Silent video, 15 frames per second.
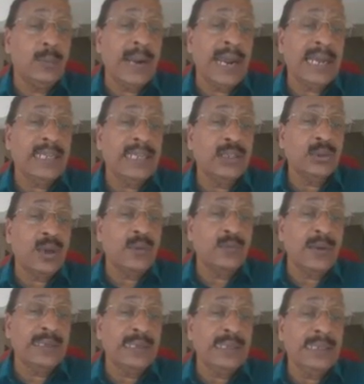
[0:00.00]
magnitude of
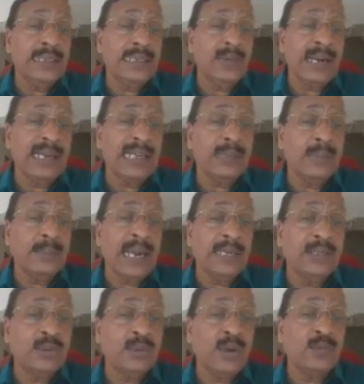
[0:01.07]
IA divided by
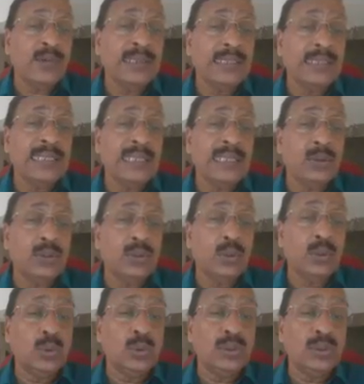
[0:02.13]
magnitude of IAD equal to
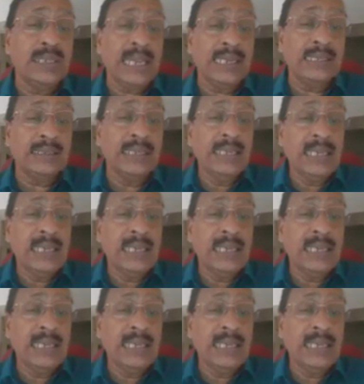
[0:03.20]
2 root 3 and